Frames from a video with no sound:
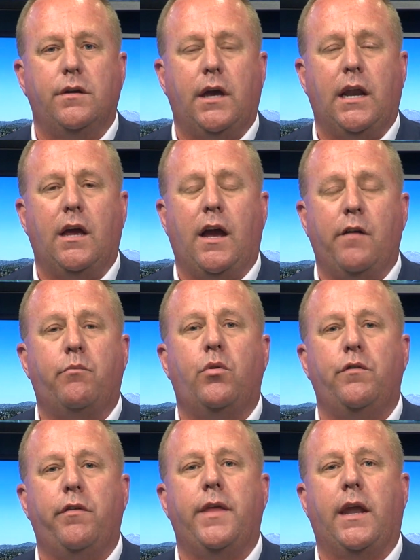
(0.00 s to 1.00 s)
And I've
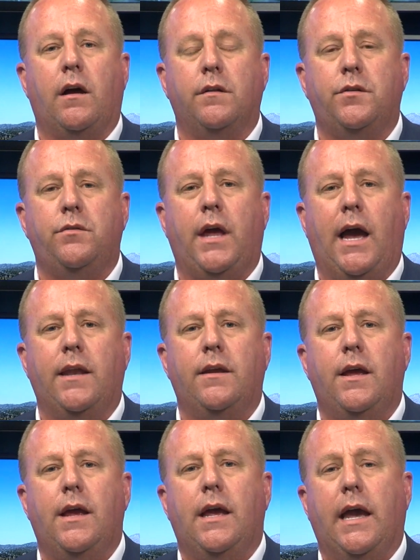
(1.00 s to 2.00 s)
proven that I'll do that,
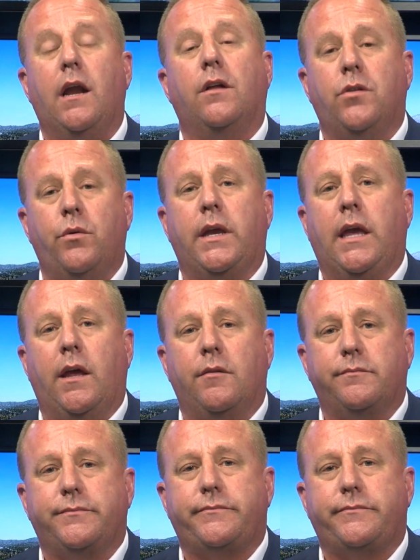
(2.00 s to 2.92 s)
and I'll do it again.